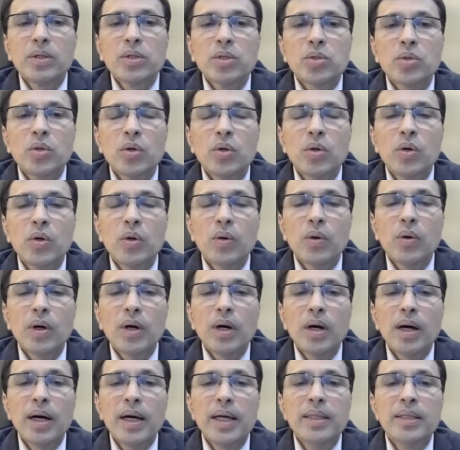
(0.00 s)

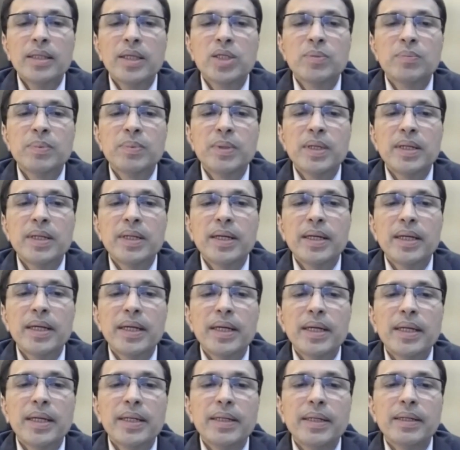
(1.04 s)
So in this period,
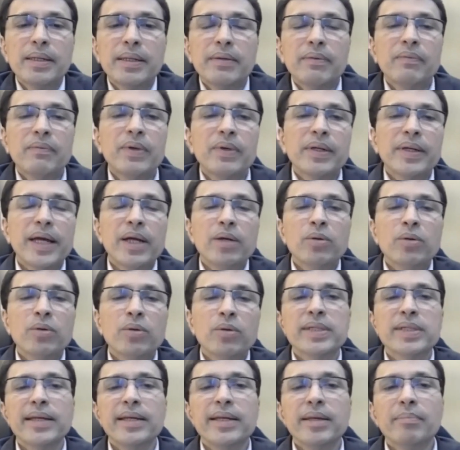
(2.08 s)
again, we tried to
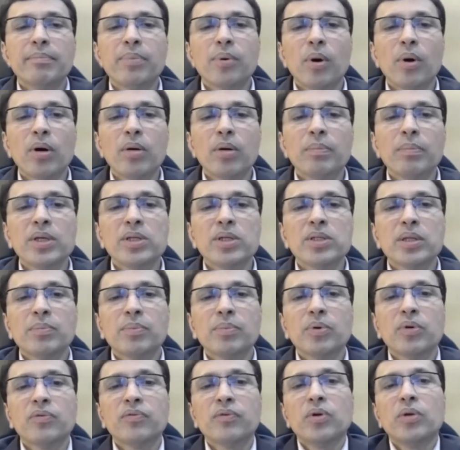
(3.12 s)
slightly broad-base the
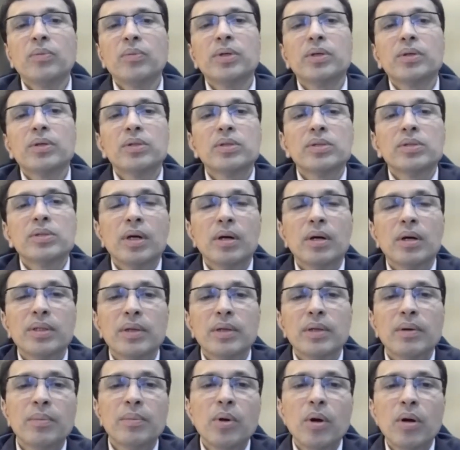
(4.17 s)
portfolio because now there
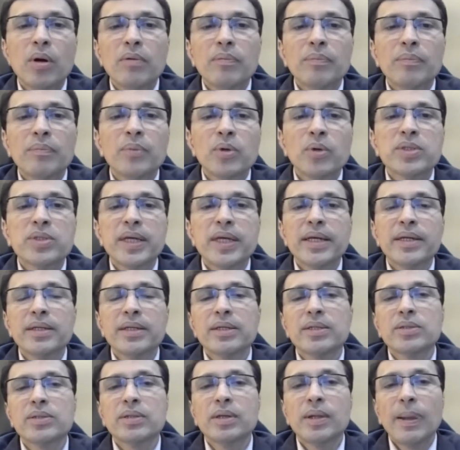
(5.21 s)
were a lot of more
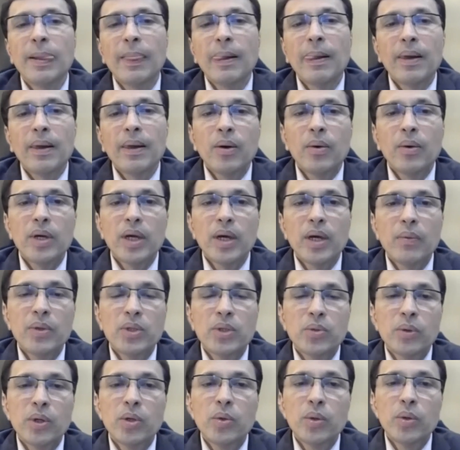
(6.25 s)
sectors, okay,
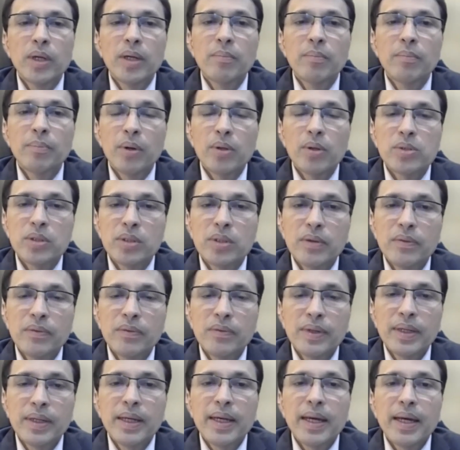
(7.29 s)
which were looking positive,
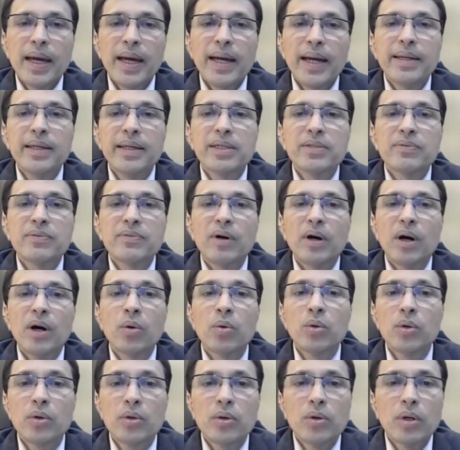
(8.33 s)
at least
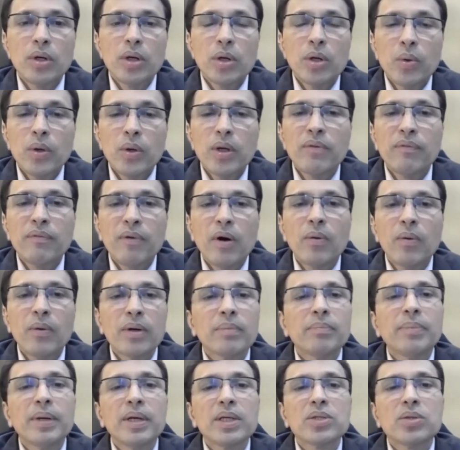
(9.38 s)
outlook going
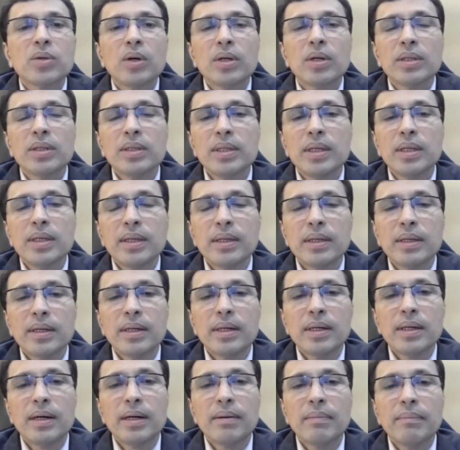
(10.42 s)
forward based on the
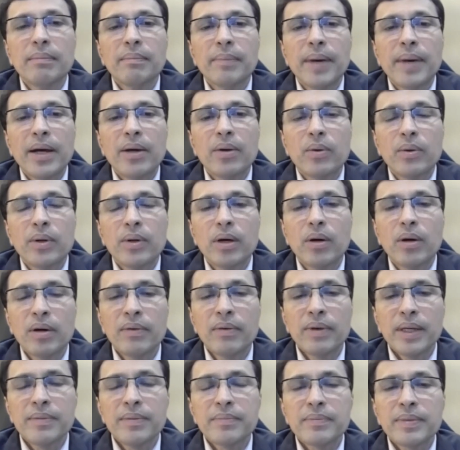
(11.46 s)
macro
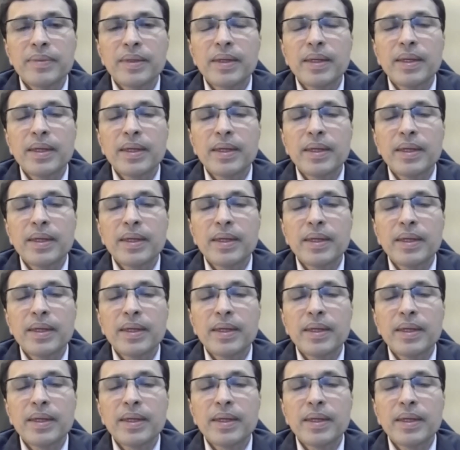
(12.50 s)
recovery.